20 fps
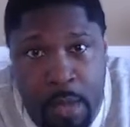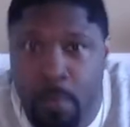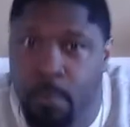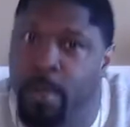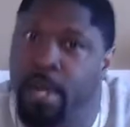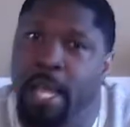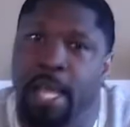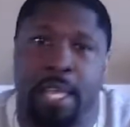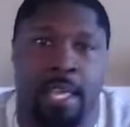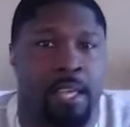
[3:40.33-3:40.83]

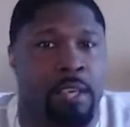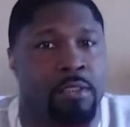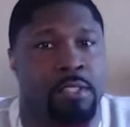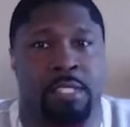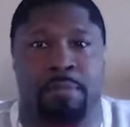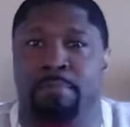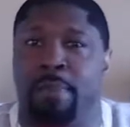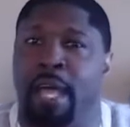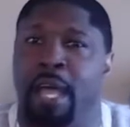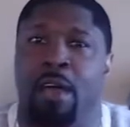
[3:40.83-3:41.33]
when they killed
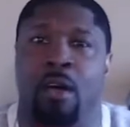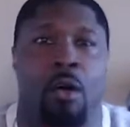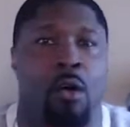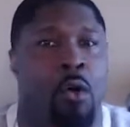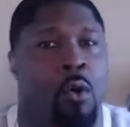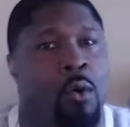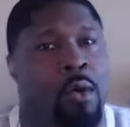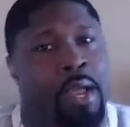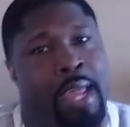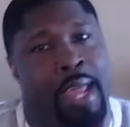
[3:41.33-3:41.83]
a man
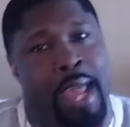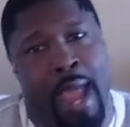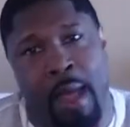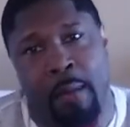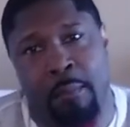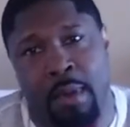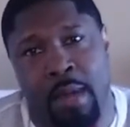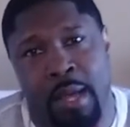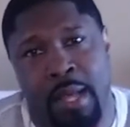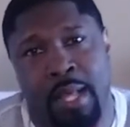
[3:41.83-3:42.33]
on
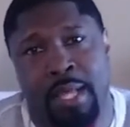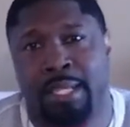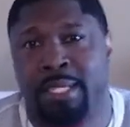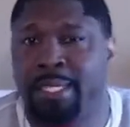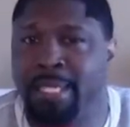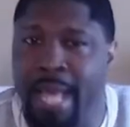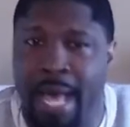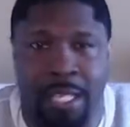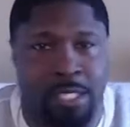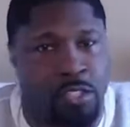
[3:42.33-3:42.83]
camera,
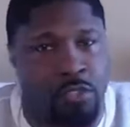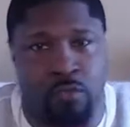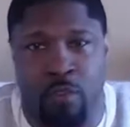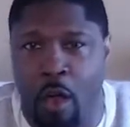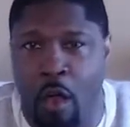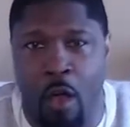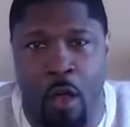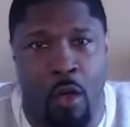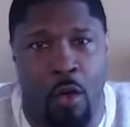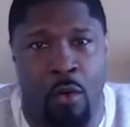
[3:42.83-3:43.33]
that's
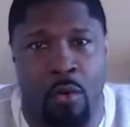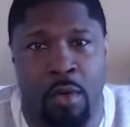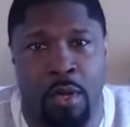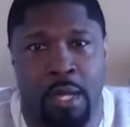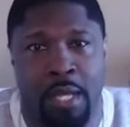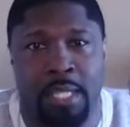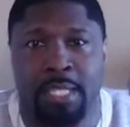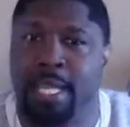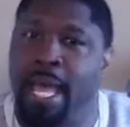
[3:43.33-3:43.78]
wrong.